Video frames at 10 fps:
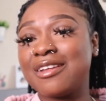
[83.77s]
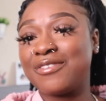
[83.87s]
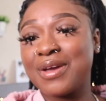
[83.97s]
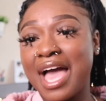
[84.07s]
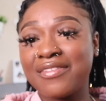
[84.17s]
If
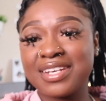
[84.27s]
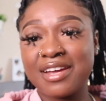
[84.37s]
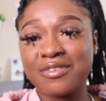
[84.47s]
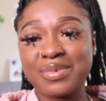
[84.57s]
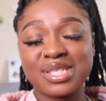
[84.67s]
you haven't
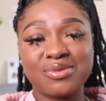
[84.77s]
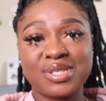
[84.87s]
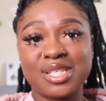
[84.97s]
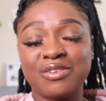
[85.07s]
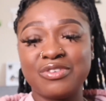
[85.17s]
ever been to a
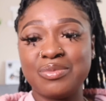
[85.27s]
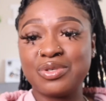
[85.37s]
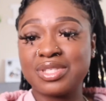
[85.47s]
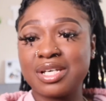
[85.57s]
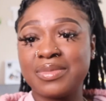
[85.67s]
selfie
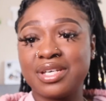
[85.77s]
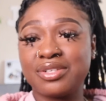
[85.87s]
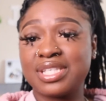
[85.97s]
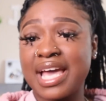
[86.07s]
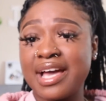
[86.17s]
museum in
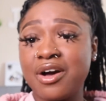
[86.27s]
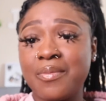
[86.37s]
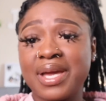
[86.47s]
your town,